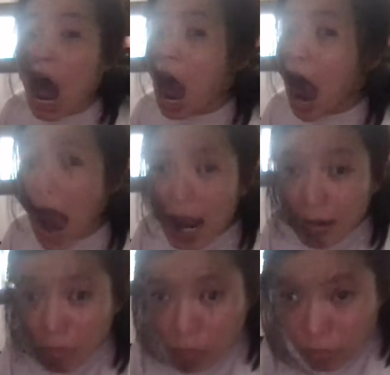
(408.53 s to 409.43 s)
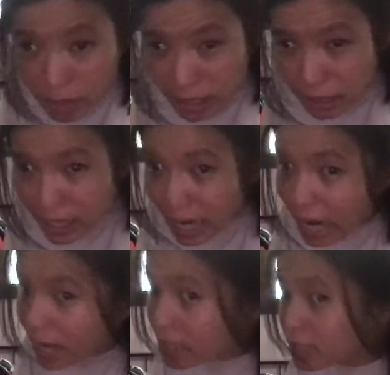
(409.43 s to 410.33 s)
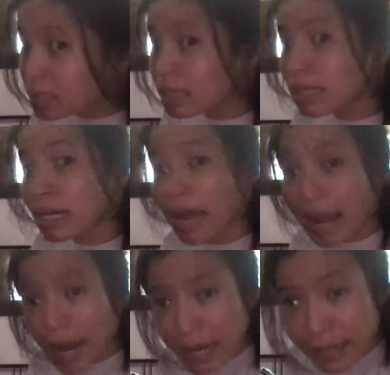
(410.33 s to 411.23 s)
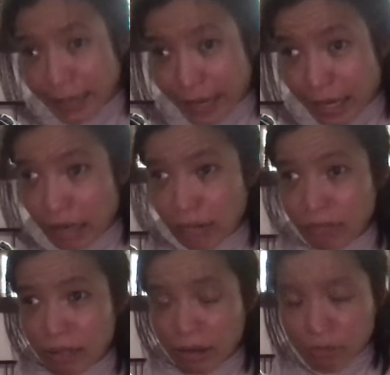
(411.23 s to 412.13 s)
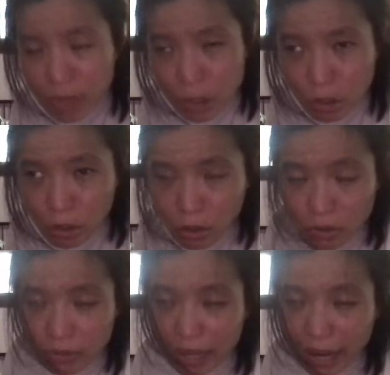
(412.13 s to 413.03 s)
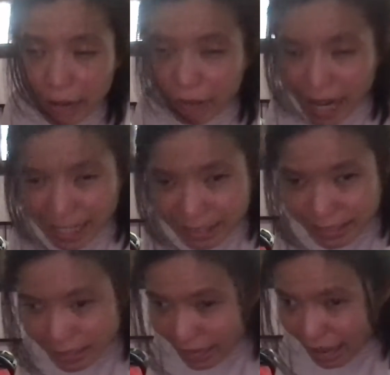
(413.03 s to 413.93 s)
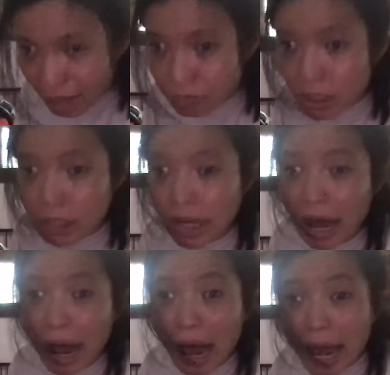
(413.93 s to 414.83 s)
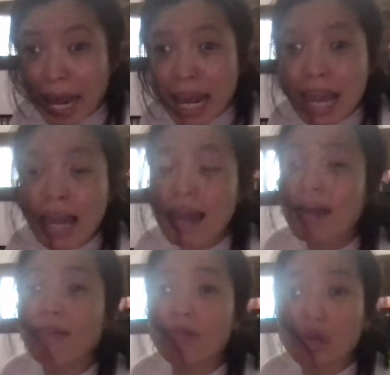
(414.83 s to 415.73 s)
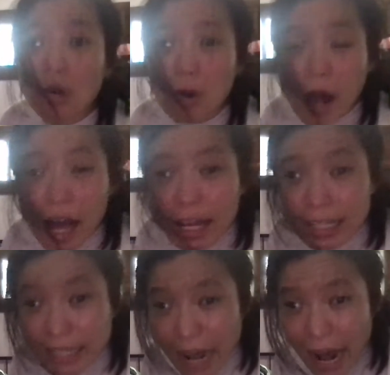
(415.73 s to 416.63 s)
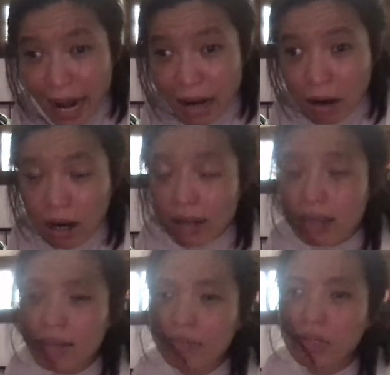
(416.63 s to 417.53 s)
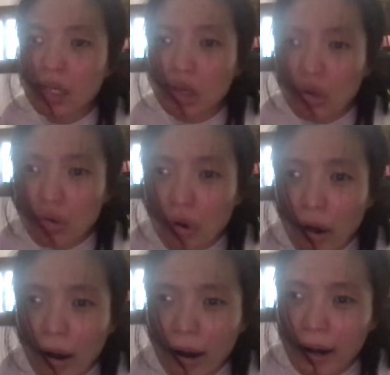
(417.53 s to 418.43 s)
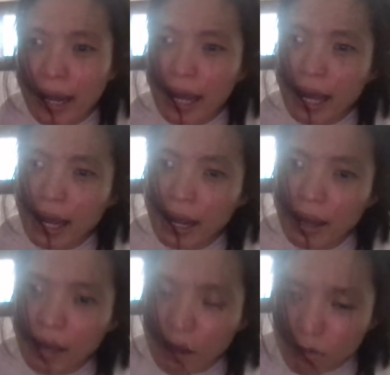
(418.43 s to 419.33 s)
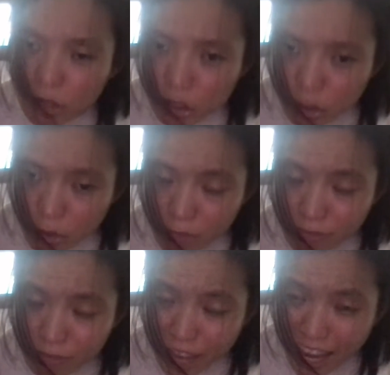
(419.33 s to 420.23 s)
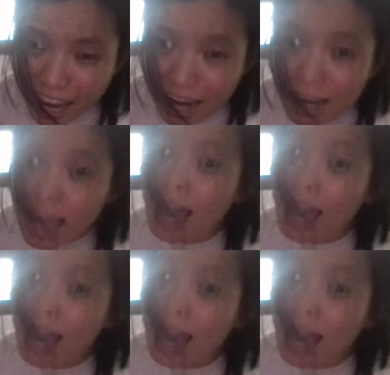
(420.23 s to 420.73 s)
I really hated the ending of the originals. Like, why did he have to die? If you're a diehard, if you are a original fan